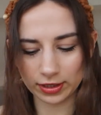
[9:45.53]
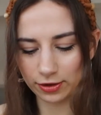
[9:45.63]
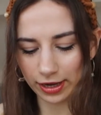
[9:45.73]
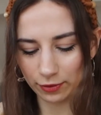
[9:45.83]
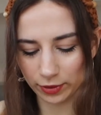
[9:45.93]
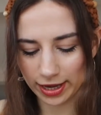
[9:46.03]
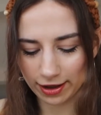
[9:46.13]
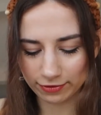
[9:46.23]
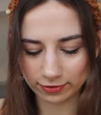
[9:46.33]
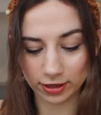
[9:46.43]
Okay, we
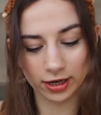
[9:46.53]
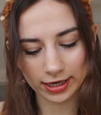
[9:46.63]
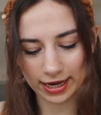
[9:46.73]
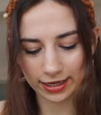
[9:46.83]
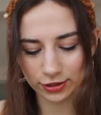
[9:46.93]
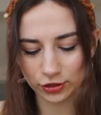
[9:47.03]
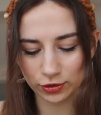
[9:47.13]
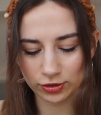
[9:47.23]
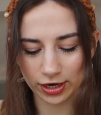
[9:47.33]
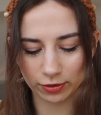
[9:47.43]
have again
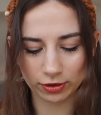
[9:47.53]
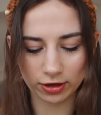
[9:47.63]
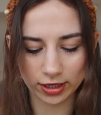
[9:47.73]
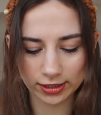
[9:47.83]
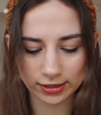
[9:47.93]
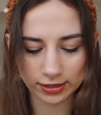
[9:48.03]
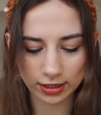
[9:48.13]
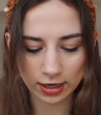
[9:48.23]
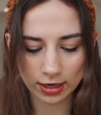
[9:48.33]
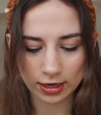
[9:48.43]
two tarot cards.
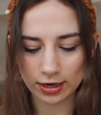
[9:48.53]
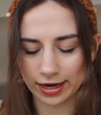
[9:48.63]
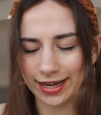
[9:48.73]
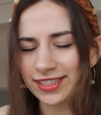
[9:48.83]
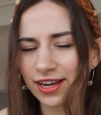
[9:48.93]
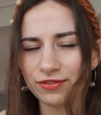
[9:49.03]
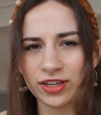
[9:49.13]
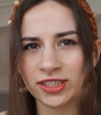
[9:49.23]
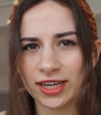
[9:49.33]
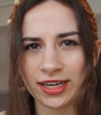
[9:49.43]
I guess I've
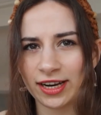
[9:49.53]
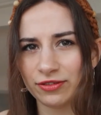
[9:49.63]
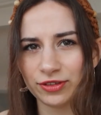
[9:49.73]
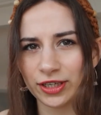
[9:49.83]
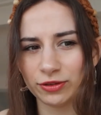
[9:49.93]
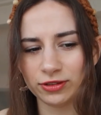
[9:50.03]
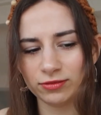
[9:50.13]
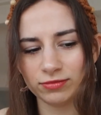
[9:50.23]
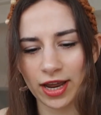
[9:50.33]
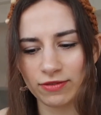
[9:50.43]
done that in every
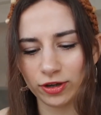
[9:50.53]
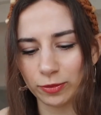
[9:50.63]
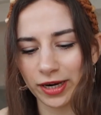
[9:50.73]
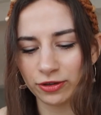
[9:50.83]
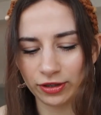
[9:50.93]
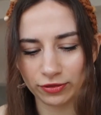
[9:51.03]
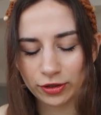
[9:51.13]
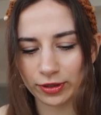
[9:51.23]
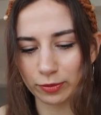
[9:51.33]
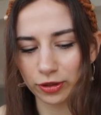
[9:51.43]
envelope. I don't even
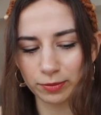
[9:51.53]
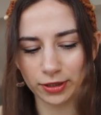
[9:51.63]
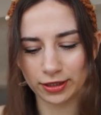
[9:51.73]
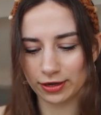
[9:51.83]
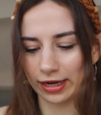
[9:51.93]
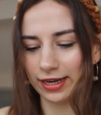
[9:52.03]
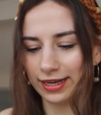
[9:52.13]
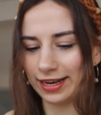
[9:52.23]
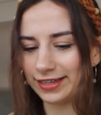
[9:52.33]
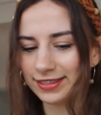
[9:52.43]
know anymore. But okay,
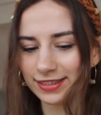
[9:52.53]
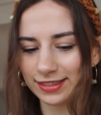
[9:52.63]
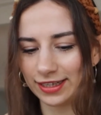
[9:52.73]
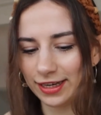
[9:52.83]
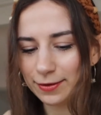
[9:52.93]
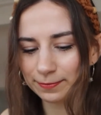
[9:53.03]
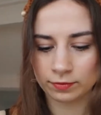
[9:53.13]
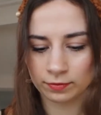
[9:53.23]
let's see.